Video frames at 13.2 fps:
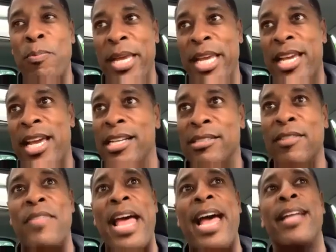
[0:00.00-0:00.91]

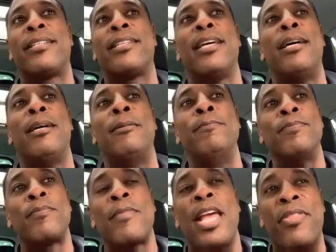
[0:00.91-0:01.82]
because of that.
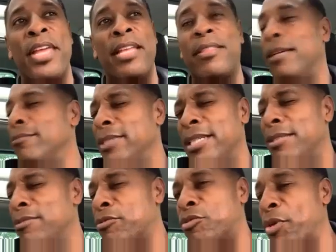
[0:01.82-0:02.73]
I think
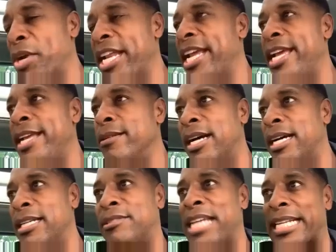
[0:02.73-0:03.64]
3D
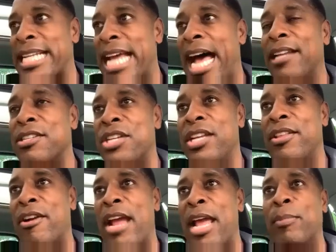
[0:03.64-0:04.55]
technology,
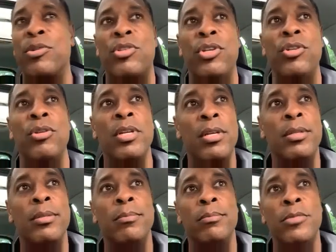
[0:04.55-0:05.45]
they're able to,
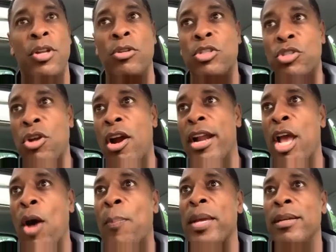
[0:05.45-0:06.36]
start
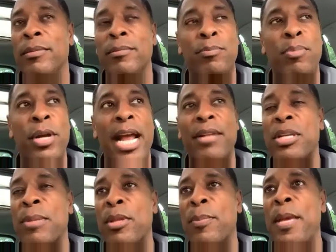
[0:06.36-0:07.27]
helping put
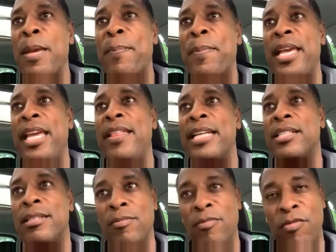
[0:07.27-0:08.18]
out some of the PPE
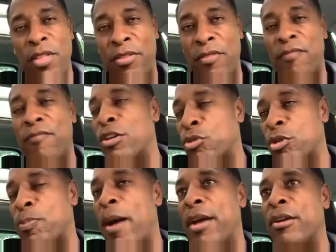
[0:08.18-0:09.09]
that the first
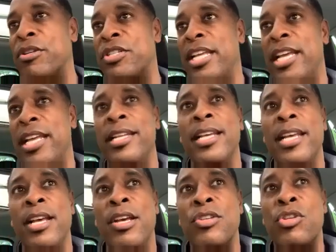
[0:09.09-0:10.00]
responders need.
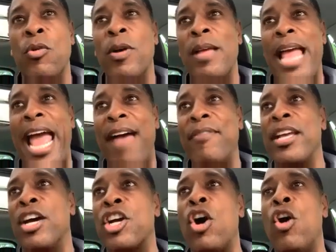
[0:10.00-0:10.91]
So
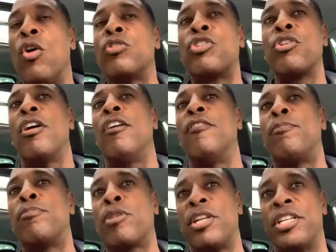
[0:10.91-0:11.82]
having a culture of
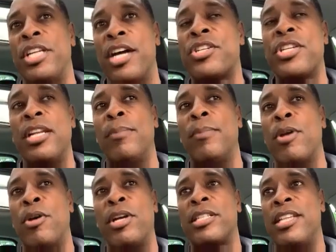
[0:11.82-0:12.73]
production and
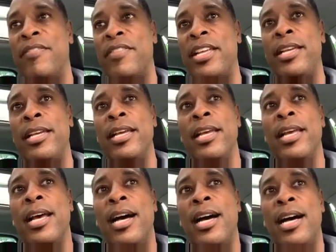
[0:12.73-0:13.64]
productivity,
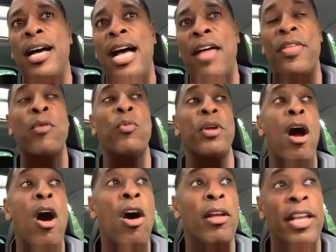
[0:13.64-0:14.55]
I think we
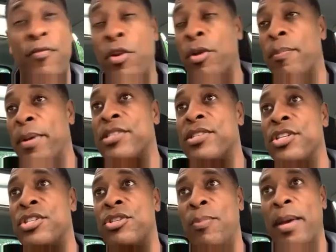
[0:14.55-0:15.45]
all, if you're in
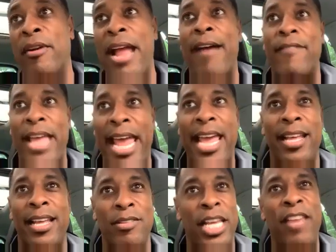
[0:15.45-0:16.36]
business, you better have
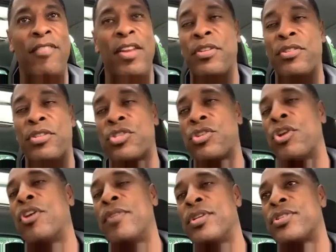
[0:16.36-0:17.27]
even if it's a
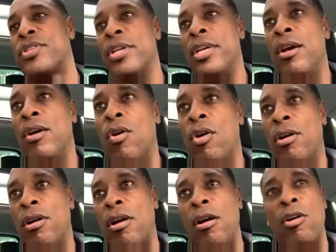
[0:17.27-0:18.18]
service
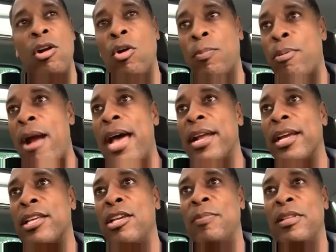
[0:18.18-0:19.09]
or
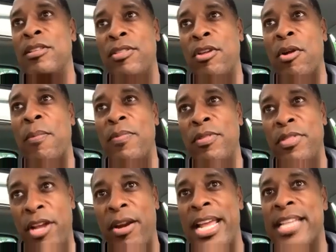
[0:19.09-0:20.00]
product,
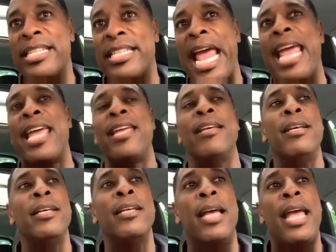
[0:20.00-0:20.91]
there is a
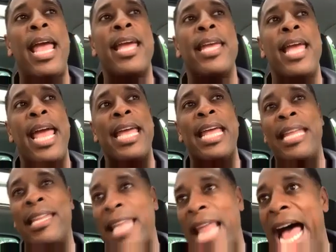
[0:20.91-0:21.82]

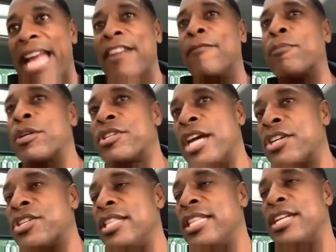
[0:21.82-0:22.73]
line of
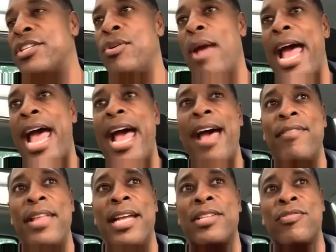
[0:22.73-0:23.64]
production that you
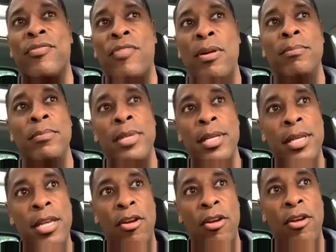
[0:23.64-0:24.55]
have, and that's from
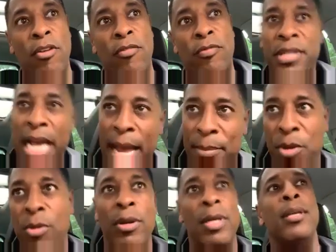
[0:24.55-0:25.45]
the time
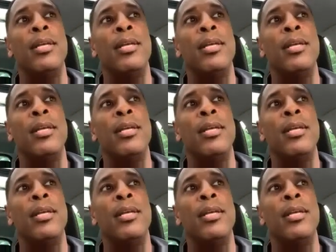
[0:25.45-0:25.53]
you